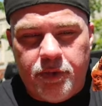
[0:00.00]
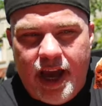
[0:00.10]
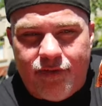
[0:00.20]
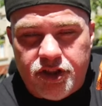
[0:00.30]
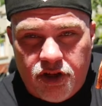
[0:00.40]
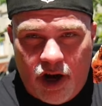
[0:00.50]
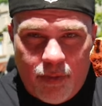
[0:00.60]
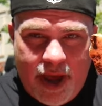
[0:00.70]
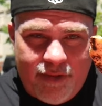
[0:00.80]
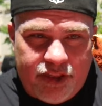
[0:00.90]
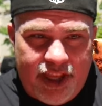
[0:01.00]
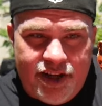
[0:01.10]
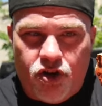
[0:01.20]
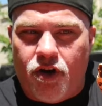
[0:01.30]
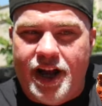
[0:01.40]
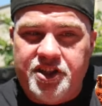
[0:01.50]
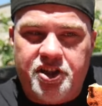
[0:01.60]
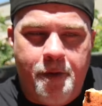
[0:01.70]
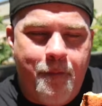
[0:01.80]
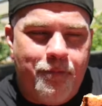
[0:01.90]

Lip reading: have to start. We have a thin crust,